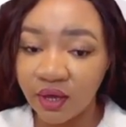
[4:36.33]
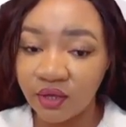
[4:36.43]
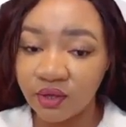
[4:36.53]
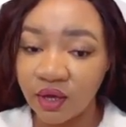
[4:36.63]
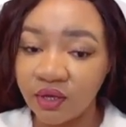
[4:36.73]

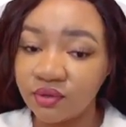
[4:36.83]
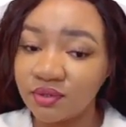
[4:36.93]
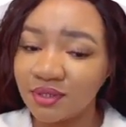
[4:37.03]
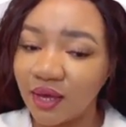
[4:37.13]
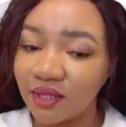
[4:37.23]
and you can
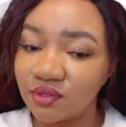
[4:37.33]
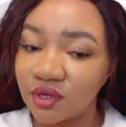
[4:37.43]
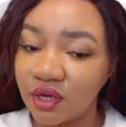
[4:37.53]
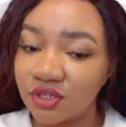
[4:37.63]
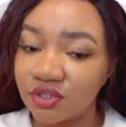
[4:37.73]
use
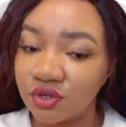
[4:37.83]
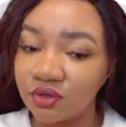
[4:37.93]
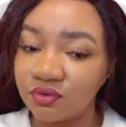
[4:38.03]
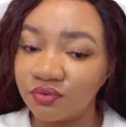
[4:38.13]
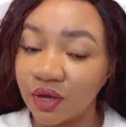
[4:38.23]

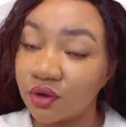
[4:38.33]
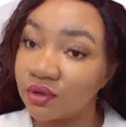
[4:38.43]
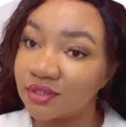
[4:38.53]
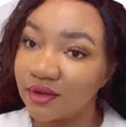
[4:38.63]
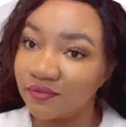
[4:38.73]
Education
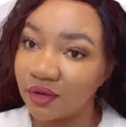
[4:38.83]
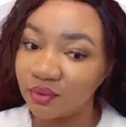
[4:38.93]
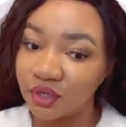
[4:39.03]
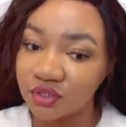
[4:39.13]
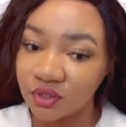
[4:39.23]
Records
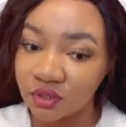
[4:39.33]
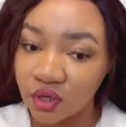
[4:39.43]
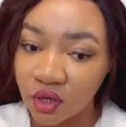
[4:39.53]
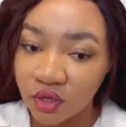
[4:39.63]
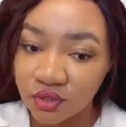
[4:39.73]
Evaluation.